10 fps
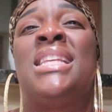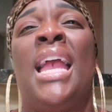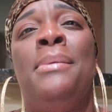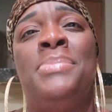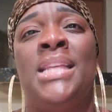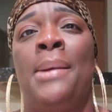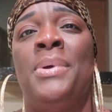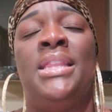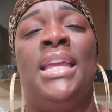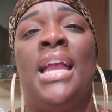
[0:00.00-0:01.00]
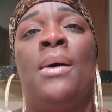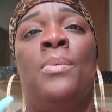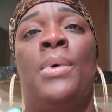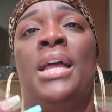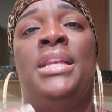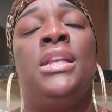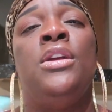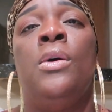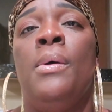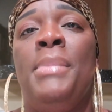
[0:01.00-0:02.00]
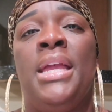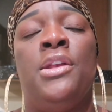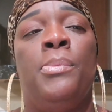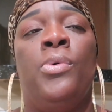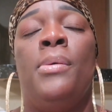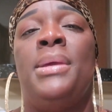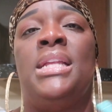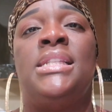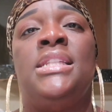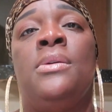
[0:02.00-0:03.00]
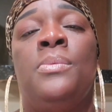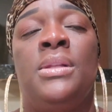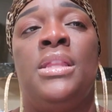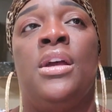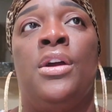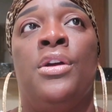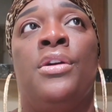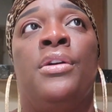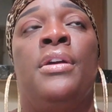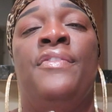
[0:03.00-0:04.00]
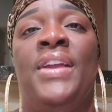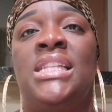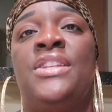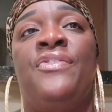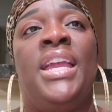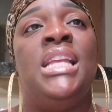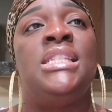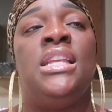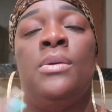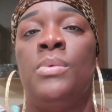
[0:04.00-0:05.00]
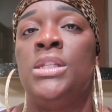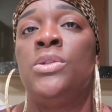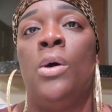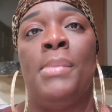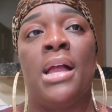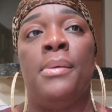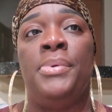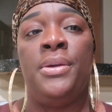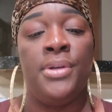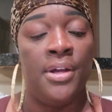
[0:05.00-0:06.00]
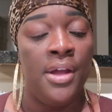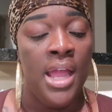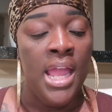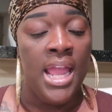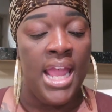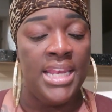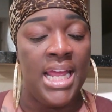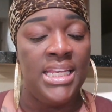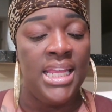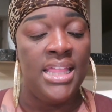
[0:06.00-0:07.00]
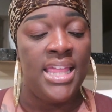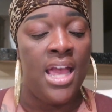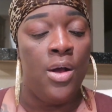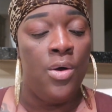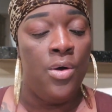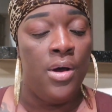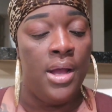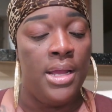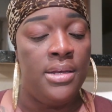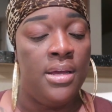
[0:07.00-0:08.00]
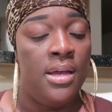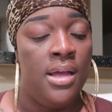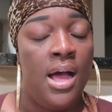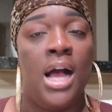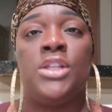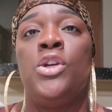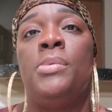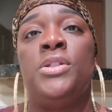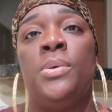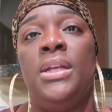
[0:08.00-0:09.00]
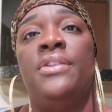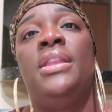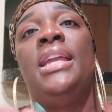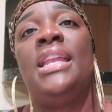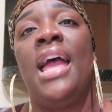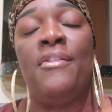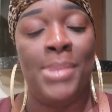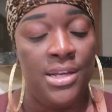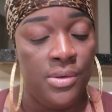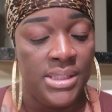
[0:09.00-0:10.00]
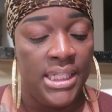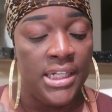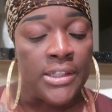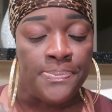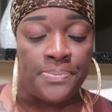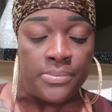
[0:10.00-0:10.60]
Skype type of thing. I didn't go and make an appointment and sit with her face to face. It was on my computer, and I did that on October 20th. Again, I have my notes here.